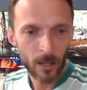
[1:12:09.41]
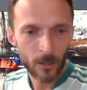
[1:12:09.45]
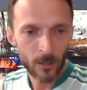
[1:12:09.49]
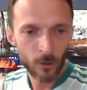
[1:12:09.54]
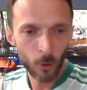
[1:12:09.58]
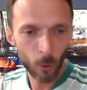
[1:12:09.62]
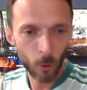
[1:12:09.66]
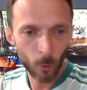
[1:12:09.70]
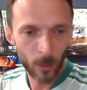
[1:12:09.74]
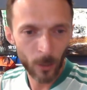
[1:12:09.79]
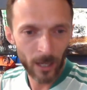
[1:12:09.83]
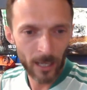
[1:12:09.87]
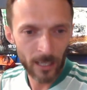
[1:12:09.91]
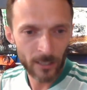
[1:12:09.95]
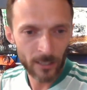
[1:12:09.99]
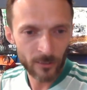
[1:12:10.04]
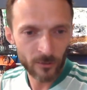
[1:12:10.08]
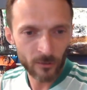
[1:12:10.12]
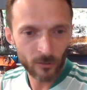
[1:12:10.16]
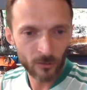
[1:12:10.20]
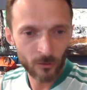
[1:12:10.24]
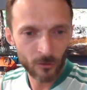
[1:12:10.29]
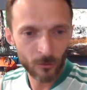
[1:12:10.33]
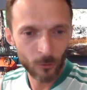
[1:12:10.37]
No,
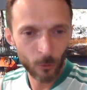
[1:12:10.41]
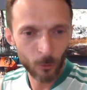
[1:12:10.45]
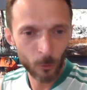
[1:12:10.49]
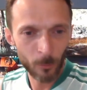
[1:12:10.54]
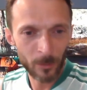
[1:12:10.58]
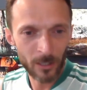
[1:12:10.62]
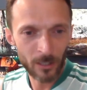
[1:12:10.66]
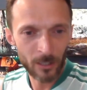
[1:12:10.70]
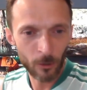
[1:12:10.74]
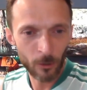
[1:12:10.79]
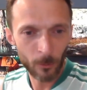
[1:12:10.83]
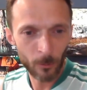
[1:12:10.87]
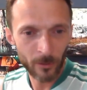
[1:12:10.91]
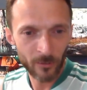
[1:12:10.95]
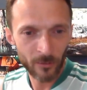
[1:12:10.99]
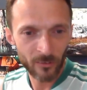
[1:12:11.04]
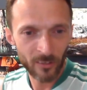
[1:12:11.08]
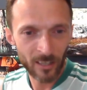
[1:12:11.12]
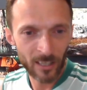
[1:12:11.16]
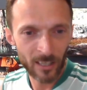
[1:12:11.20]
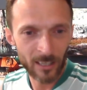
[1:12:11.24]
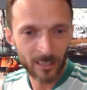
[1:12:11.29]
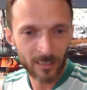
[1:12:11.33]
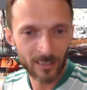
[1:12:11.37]
it's no me. You were
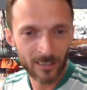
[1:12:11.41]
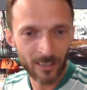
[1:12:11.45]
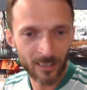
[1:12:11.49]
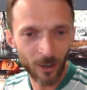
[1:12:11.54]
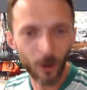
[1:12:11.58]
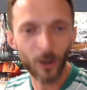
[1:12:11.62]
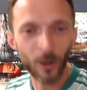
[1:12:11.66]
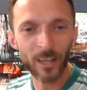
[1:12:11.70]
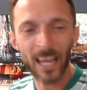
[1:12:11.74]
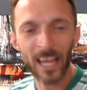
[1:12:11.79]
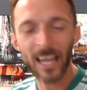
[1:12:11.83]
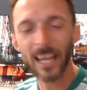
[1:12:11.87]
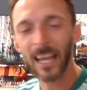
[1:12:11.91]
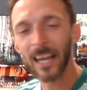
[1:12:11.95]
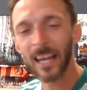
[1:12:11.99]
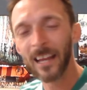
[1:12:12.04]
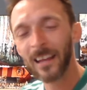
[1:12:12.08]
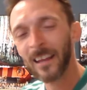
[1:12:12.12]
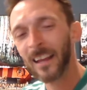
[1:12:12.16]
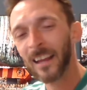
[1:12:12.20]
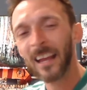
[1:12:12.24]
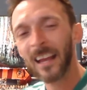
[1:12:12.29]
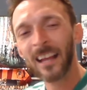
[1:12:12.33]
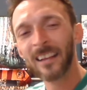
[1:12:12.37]
saying, oh yeah.
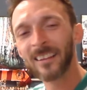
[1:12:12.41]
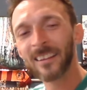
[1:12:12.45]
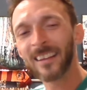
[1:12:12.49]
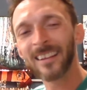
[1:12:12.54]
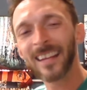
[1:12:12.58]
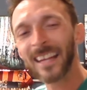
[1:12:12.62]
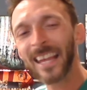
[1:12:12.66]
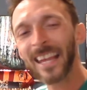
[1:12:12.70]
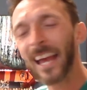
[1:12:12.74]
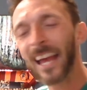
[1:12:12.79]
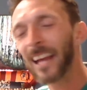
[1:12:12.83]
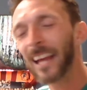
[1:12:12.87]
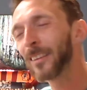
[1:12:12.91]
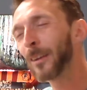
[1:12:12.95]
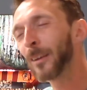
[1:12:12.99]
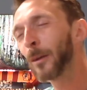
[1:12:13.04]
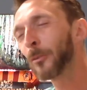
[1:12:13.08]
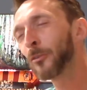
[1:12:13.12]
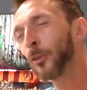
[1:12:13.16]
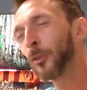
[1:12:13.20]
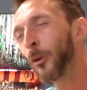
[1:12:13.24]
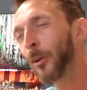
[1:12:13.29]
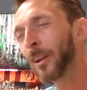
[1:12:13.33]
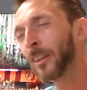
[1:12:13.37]
I
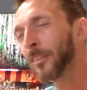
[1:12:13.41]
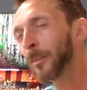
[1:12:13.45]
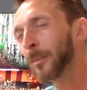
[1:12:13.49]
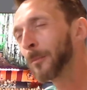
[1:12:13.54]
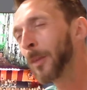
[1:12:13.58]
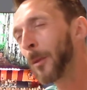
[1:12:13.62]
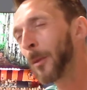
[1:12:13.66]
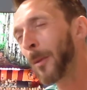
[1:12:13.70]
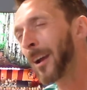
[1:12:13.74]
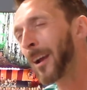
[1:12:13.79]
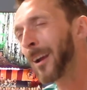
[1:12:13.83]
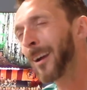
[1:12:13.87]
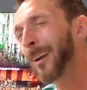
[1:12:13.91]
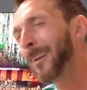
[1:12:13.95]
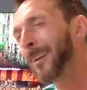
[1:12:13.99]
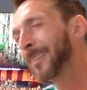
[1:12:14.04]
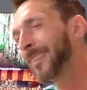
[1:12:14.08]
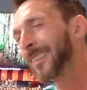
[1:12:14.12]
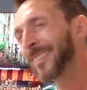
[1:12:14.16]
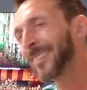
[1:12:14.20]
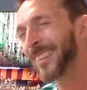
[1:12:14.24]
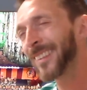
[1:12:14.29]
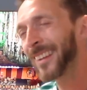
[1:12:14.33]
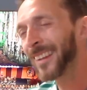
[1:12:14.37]
was talking to somebody about a
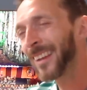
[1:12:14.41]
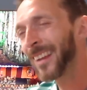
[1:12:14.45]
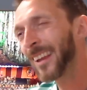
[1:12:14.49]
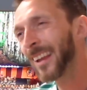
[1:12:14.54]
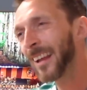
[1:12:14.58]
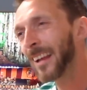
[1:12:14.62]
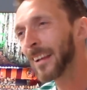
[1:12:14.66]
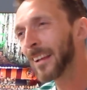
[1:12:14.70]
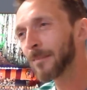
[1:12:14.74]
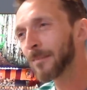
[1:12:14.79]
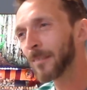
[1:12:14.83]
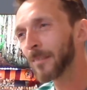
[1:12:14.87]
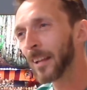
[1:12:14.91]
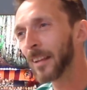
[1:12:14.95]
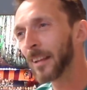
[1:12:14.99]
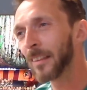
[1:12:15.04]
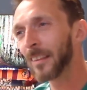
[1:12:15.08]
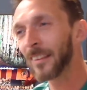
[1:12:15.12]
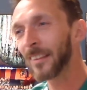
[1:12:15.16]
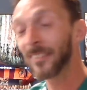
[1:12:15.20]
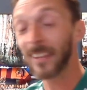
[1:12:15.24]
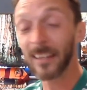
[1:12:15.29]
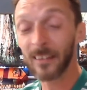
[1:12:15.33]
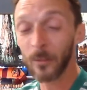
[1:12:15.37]
card and I was like, yeah.
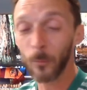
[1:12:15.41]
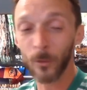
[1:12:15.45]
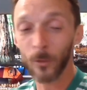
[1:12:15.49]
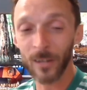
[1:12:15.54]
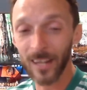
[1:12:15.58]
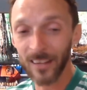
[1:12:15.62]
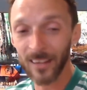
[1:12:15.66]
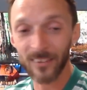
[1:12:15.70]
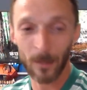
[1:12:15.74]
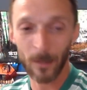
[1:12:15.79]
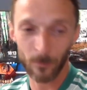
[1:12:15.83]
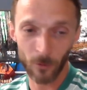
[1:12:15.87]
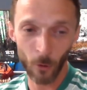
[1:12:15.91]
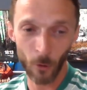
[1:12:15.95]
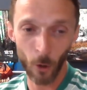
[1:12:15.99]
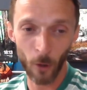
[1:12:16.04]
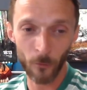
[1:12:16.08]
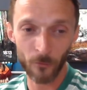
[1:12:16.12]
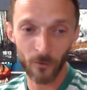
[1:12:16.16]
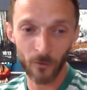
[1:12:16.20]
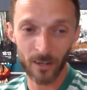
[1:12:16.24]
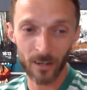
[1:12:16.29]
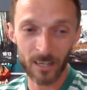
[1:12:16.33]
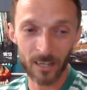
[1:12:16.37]
They said they wouldn't accept an
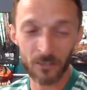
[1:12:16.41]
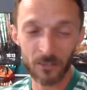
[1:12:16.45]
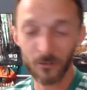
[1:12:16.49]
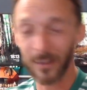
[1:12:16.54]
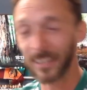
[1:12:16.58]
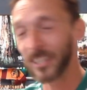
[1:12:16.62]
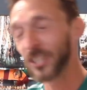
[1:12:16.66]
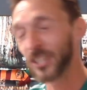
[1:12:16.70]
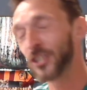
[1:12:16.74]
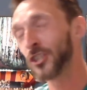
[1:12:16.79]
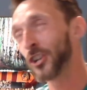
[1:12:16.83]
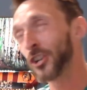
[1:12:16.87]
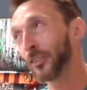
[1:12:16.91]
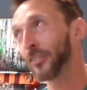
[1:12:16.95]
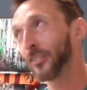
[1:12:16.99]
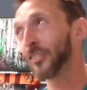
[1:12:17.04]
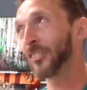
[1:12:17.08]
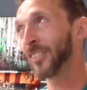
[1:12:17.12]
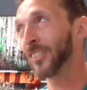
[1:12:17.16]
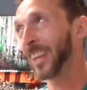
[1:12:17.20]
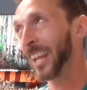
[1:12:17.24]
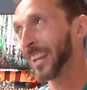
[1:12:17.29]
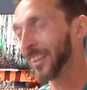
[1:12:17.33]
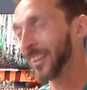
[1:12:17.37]
offer and I'd already
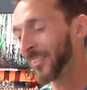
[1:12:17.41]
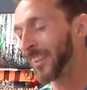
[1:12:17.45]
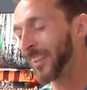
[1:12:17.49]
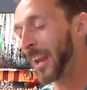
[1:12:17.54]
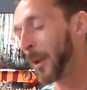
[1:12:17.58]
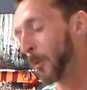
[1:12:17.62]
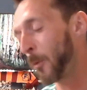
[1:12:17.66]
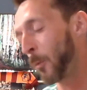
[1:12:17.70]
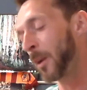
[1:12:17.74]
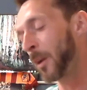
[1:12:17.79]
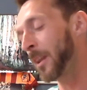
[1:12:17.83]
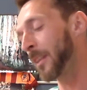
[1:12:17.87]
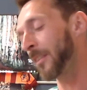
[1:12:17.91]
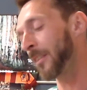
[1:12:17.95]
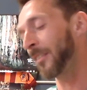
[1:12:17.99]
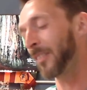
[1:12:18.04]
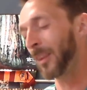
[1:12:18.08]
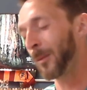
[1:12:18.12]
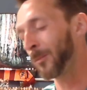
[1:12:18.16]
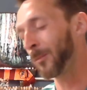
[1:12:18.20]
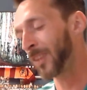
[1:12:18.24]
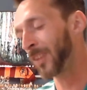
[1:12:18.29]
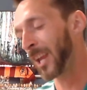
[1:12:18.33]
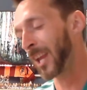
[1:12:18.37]
just kind of sent one at the
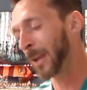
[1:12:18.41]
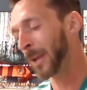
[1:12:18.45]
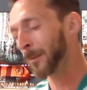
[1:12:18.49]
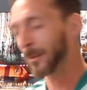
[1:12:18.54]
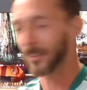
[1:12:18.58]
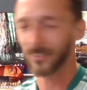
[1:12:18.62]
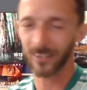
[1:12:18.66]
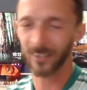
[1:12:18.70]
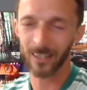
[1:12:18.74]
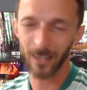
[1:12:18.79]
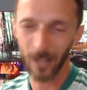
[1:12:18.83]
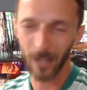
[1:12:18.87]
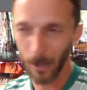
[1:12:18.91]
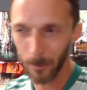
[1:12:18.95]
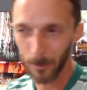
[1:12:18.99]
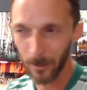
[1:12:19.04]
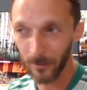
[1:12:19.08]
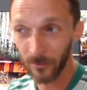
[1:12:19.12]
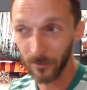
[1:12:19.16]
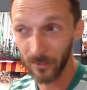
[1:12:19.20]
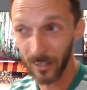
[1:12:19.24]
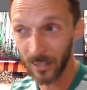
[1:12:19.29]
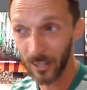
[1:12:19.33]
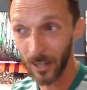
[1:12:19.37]
same time. And I was like, oh,
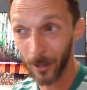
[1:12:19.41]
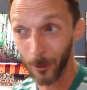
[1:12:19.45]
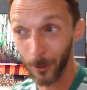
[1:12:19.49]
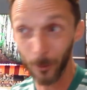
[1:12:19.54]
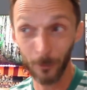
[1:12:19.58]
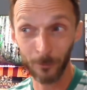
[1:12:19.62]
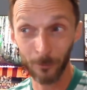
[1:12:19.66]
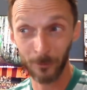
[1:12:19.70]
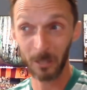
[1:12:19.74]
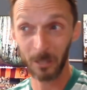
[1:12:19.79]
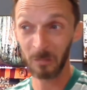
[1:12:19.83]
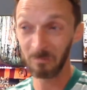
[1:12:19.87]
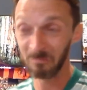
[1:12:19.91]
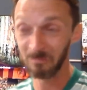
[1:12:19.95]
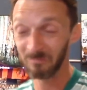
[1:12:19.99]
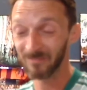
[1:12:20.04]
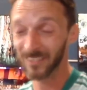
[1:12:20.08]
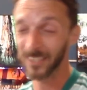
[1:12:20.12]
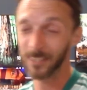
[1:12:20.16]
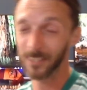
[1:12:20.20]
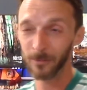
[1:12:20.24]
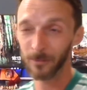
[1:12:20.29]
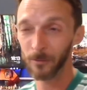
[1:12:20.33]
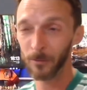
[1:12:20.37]
well, I've sent you an offer.
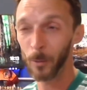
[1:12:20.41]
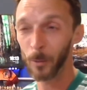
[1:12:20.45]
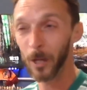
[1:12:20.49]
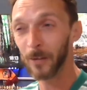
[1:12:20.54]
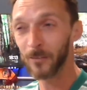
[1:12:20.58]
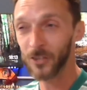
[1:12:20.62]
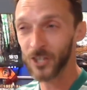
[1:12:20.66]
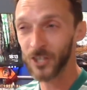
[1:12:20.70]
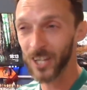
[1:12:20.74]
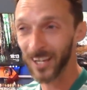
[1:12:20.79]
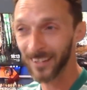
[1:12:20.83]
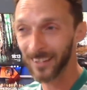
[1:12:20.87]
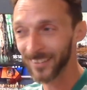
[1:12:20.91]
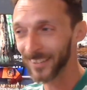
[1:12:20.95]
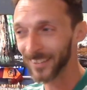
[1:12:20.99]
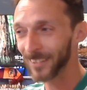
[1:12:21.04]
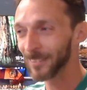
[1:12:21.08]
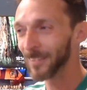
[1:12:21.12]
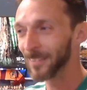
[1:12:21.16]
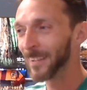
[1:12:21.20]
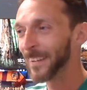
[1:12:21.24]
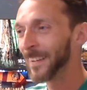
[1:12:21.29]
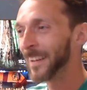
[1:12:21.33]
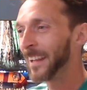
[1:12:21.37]
Like, if you want to reject
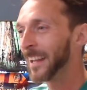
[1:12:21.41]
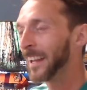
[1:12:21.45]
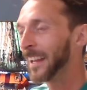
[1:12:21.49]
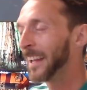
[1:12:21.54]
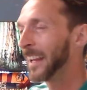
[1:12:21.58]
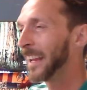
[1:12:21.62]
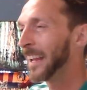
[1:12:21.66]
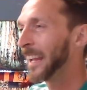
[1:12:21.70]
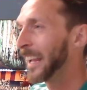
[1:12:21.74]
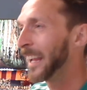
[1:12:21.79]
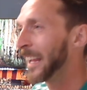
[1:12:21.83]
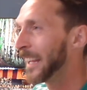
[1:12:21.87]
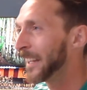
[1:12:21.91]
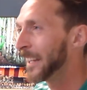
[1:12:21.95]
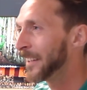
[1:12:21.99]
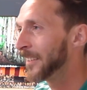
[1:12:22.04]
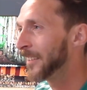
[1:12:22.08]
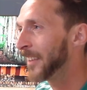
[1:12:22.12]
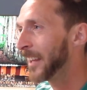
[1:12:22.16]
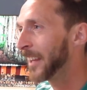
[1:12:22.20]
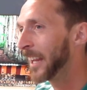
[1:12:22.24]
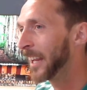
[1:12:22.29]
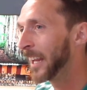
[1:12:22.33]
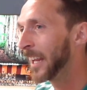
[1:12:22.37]
it,
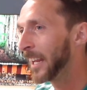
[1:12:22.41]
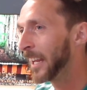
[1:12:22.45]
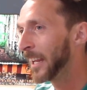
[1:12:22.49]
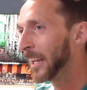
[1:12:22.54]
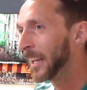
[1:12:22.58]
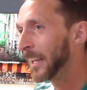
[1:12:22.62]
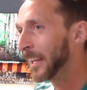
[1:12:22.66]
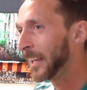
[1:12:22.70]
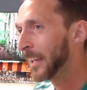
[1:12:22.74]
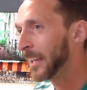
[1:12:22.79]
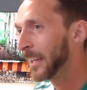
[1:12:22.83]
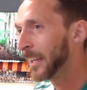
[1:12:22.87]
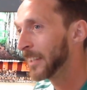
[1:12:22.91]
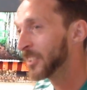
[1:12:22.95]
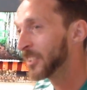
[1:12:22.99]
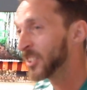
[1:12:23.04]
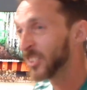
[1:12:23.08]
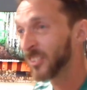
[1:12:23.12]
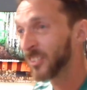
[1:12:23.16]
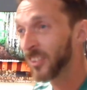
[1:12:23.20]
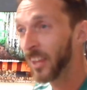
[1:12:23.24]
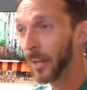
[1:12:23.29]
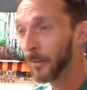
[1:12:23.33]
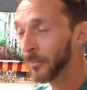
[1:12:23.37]
and he
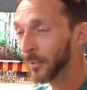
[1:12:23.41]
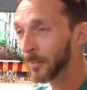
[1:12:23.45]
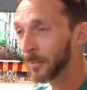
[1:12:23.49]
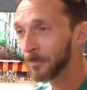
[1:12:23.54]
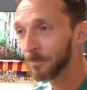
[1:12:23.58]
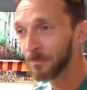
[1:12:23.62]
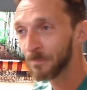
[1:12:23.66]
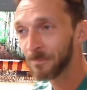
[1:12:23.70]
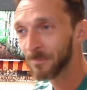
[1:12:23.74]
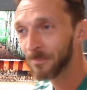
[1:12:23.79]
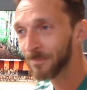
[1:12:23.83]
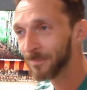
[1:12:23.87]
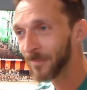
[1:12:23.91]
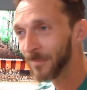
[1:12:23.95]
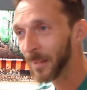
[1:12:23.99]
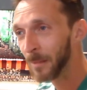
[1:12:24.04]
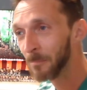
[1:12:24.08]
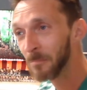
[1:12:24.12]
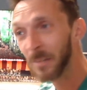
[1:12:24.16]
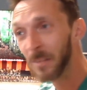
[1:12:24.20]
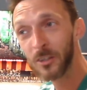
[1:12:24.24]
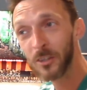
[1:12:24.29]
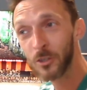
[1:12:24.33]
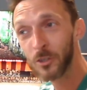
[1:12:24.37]
just left it.
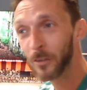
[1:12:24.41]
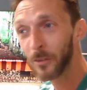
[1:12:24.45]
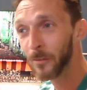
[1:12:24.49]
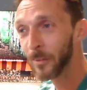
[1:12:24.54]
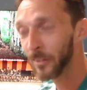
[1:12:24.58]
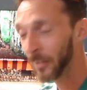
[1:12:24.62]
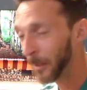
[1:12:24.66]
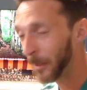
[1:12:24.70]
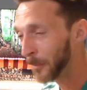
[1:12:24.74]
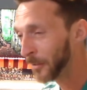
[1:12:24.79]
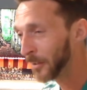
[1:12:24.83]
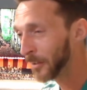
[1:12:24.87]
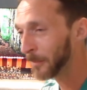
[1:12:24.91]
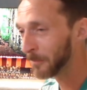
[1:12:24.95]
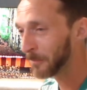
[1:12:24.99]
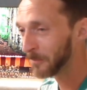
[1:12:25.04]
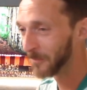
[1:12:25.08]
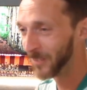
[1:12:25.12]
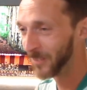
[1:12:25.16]
They should have accepted it.